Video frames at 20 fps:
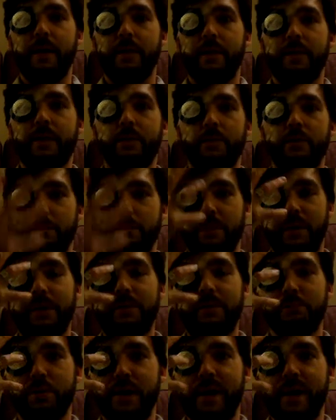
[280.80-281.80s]
There was a
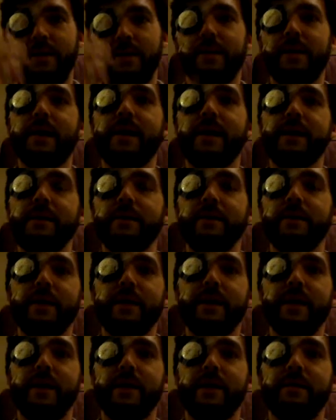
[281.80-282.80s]
big bright light,
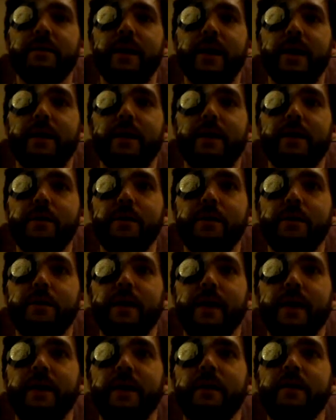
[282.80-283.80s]
and I heard
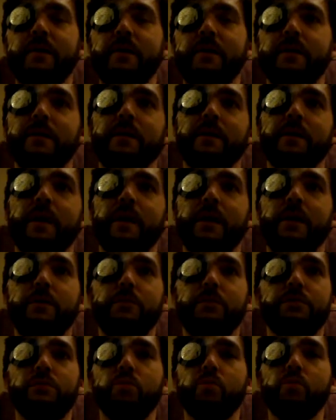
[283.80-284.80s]
it
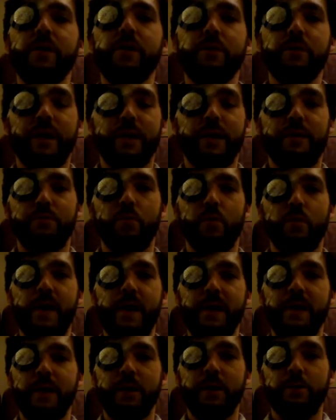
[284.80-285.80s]
was a weird kind of
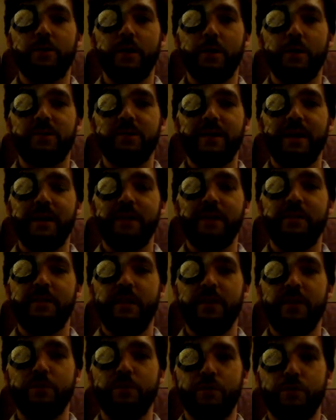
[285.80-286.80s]
whining. It was almost like a
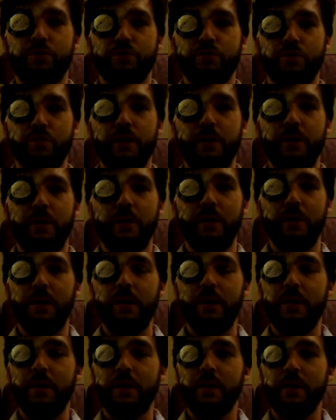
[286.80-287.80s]
dental drill,
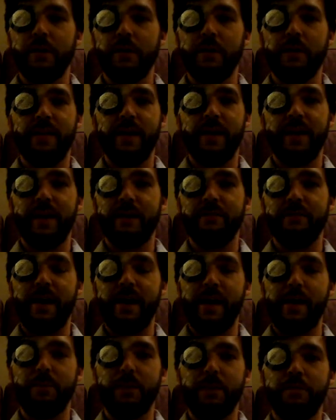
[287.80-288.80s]
that kind of
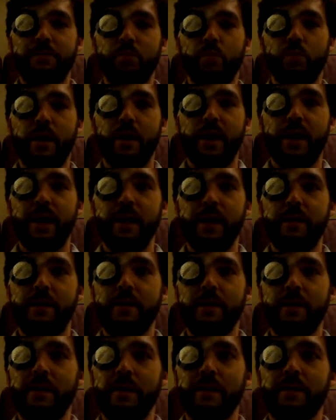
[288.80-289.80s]
high-pitched whine,
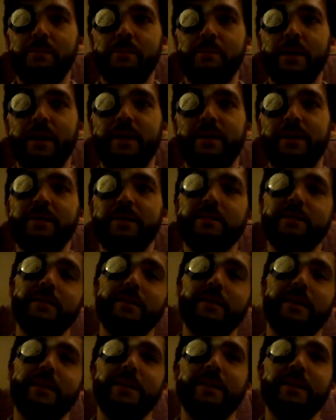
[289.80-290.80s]
but it
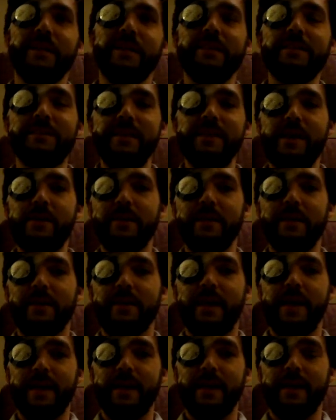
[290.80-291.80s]
sounded
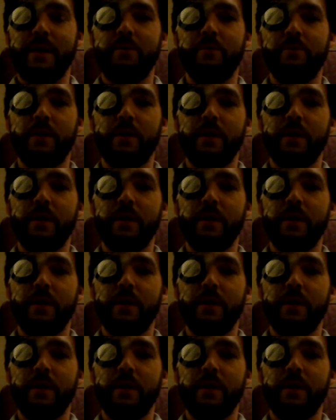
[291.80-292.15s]
like it